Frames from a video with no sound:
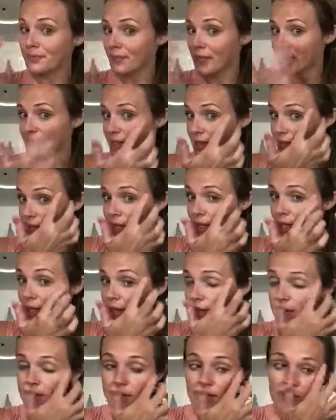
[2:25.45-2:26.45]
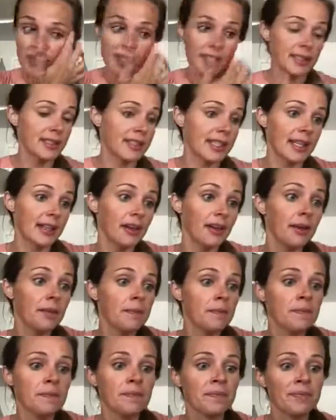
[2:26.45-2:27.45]
And that's it for concealer.
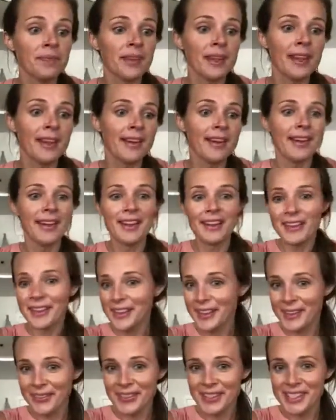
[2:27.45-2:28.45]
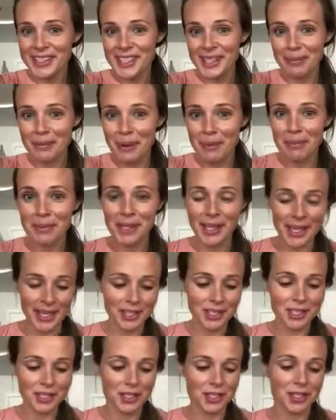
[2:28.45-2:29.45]
Then I'm gonna take my
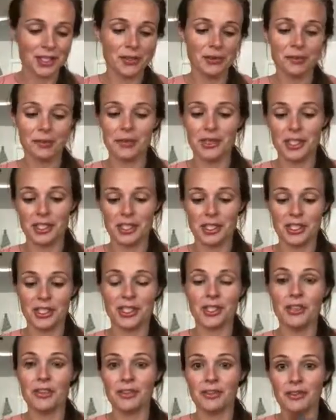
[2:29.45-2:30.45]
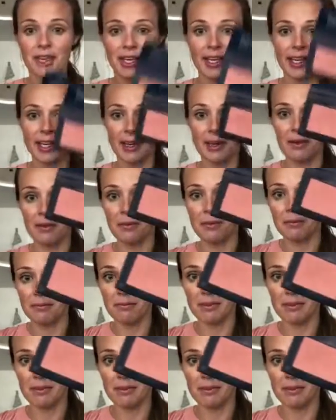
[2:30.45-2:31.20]
blush, which right now